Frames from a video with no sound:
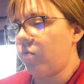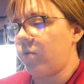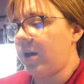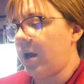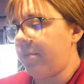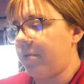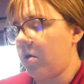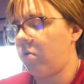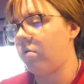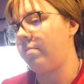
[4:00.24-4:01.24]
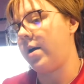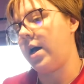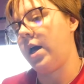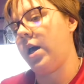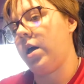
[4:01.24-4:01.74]
re-upload
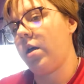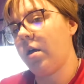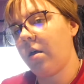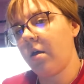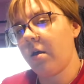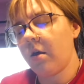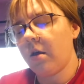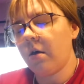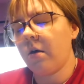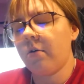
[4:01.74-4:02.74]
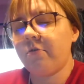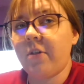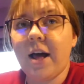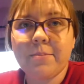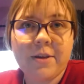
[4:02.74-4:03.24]
my
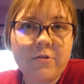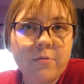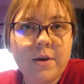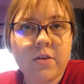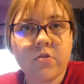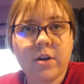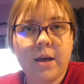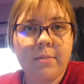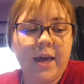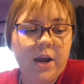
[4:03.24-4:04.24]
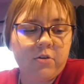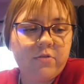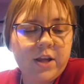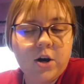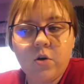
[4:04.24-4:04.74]
Vlogmas from yesterday, my hair
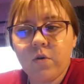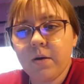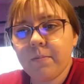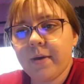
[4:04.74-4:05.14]
video,